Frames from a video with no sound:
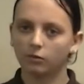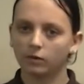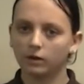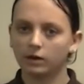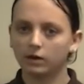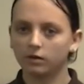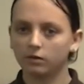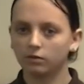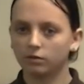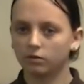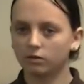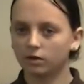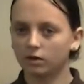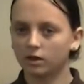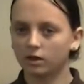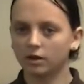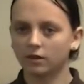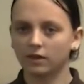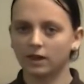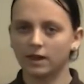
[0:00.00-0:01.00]
whales
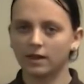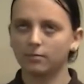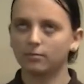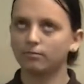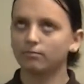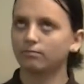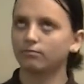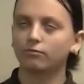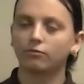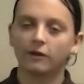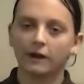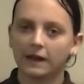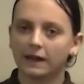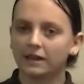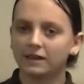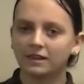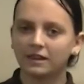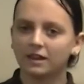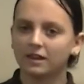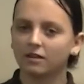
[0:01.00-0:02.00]
are like
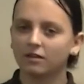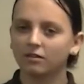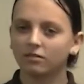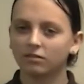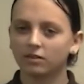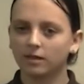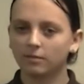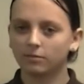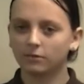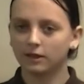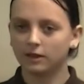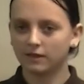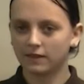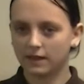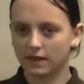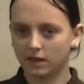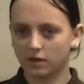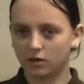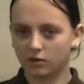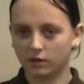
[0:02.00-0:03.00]
pregnant or something,
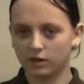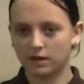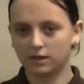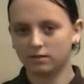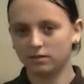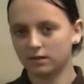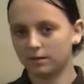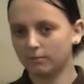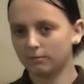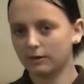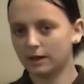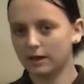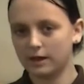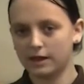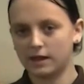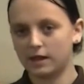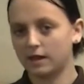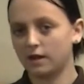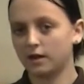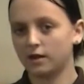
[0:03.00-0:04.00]
they go get some
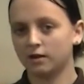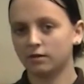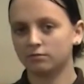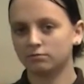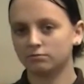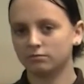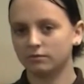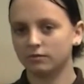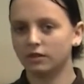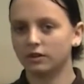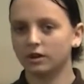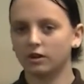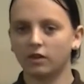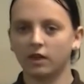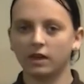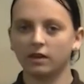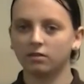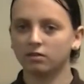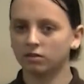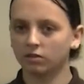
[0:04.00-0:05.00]
air and they're
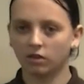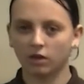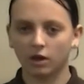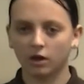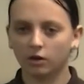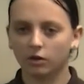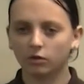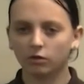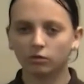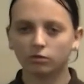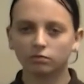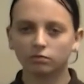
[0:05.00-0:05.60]
like slow.